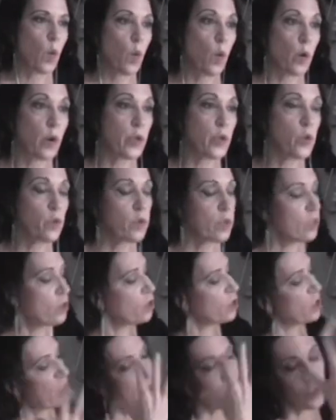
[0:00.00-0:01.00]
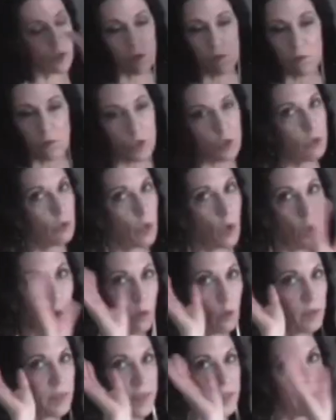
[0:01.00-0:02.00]
Or you can just do the
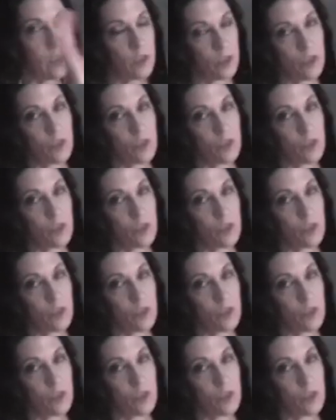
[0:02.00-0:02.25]
whole thing